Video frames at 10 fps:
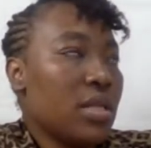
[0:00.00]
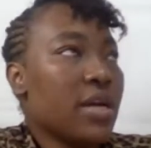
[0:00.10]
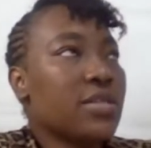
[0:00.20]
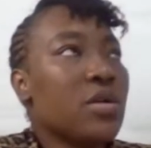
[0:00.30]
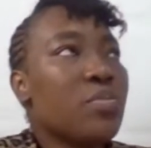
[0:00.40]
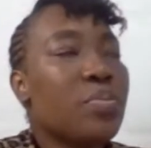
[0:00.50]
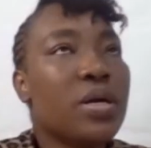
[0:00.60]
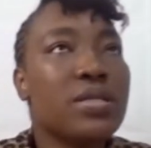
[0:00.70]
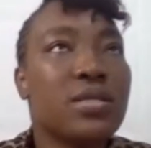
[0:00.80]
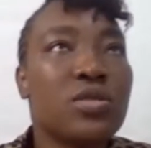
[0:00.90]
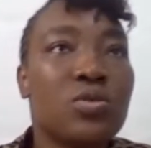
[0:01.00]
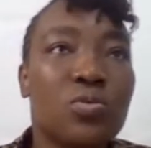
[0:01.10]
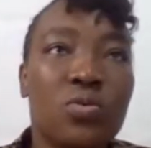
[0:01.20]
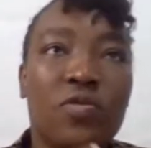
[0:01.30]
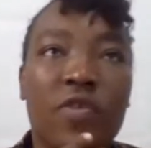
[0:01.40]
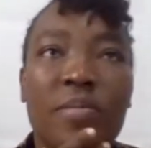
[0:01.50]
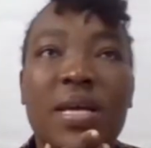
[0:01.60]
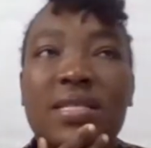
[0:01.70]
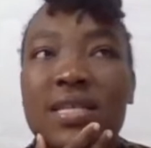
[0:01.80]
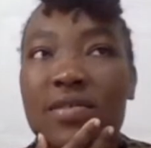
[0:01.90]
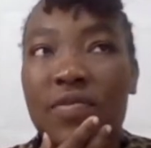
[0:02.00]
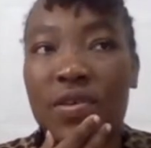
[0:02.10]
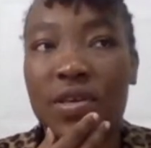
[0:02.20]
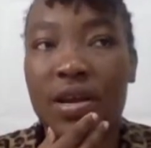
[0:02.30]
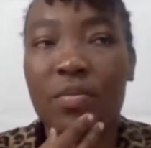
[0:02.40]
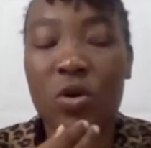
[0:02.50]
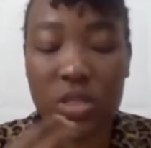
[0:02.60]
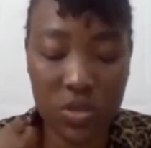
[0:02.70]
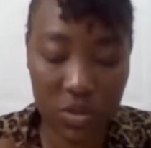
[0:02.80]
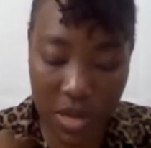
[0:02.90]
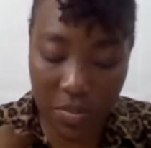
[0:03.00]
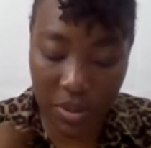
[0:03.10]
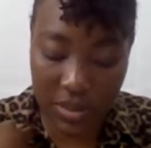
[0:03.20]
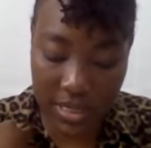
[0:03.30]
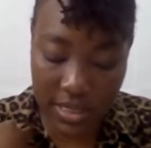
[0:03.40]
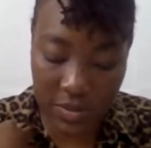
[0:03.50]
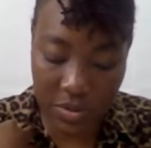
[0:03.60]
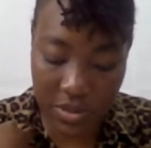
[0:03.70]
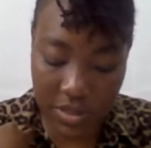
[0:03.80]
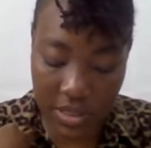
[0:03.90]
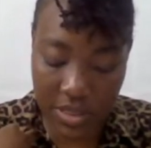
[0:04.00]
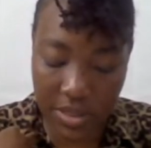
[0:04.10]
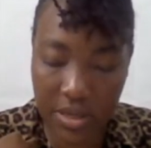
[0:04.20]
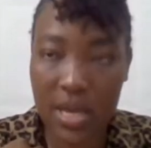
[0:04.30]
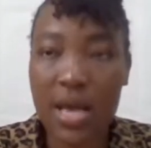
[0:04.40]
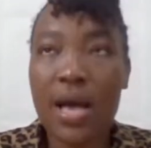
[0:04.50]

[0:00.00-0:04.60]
there are some persons who, for myself here, I'm going to use my personal experience here.